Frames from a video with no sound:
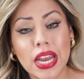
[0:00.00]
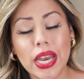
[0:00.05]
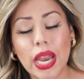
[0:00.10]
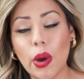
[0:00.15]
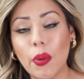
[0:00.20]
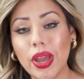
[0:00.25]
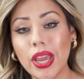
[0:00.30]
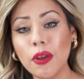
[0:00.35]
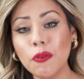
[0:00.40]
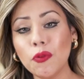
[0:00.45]

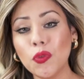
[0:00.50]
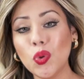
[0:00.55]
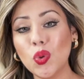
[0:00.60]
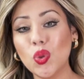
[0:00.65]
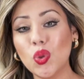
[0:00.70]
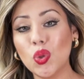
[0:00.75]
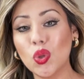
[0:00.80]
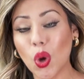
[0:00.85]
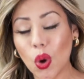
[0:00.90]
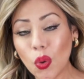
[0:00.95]
Now, if
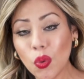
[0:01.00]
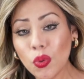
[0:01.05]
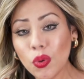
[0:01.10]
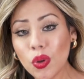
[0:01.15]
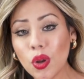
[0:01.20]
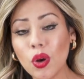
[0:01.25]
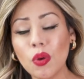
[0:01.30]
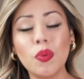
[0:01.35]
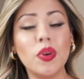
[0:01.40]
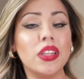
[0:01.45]
you don't
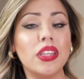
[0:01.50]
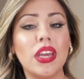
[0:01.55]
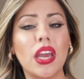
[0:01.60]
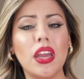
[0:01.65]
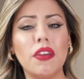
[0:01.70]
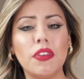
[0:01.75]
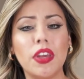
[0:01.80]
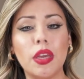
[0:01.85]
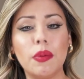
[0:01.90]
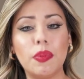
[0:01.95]
know what the
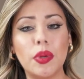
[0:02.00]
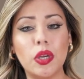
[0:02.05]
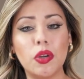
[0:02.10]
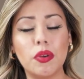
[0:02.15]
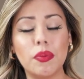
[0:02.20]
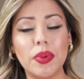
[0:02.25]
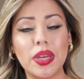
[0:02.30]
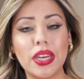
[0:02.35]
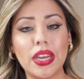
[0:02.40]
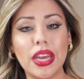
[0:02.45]
A.V.A.
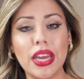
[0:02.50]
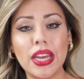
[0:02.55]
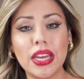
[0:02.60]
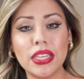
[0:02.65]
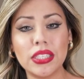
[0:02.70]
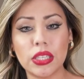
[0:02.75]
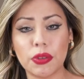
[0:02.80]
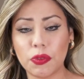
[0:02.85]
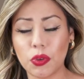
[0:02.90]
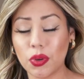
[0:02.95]
pyramid
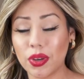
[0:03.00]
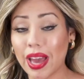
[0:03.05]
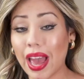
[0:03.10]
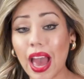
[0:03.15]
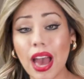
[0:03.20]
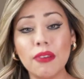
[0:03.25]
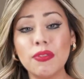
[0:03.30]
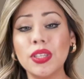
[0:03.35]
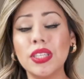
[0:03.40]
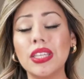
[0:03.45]
is, if you
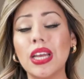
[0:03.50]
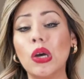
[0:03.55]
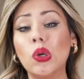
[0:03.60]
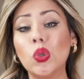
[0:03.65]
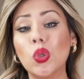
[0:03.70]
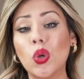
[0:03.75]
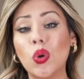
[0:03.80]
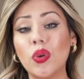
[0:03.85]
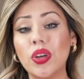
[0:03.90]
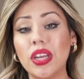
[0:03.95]
haven't
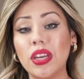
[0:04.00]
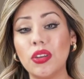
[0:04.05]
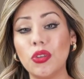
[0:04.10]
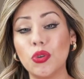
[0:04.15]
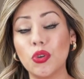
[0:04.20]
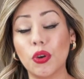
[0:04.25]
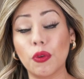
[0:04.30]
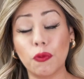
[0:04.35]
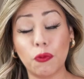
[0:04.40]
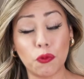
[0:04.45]
downloaded
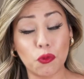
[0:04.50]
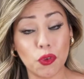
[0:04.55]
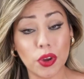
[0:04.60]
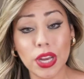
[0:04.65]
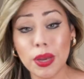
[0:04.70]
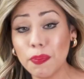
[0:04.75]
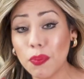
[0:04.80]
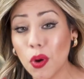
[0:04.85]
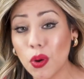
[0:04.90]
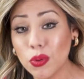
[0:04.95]
your
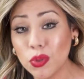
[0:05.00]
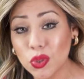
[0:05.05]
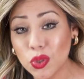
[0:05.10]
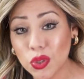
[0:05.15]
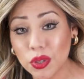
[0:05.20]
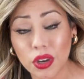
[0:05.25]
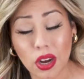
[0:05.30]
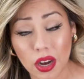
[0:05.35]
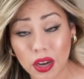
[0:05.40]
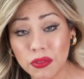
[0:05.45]
free
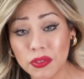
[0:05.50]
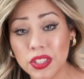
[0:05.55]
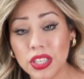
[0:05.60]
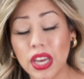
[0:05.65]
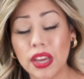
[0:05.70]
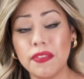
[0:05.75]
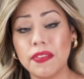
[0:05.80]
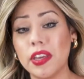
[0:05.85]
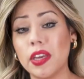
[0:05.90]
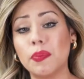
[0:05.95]
poster of the
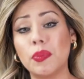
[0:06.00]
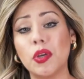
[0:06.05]
A.V.A.